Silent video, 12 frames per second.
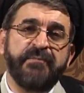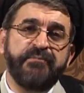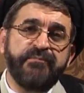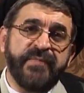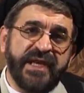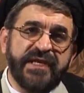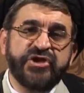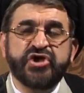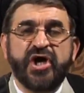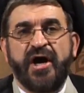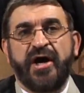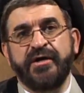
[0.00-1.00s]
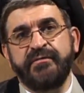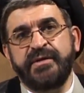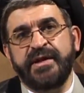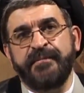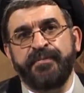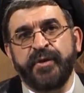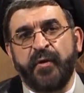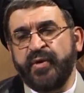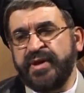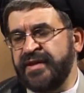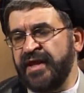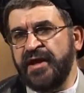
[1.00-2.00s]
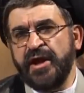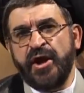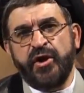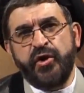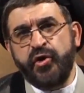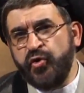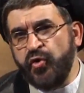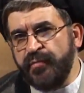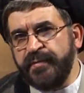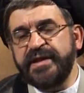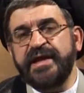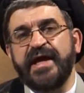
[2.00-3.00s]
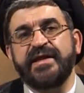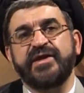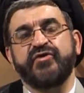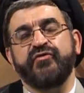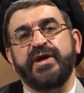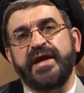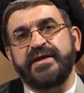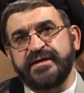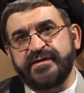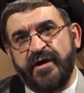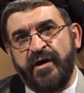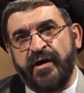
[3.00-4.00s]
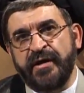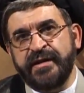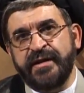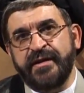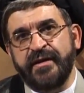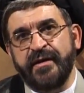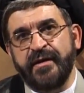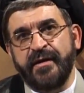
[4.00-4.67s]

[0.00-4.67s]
many times we say nobody has created us.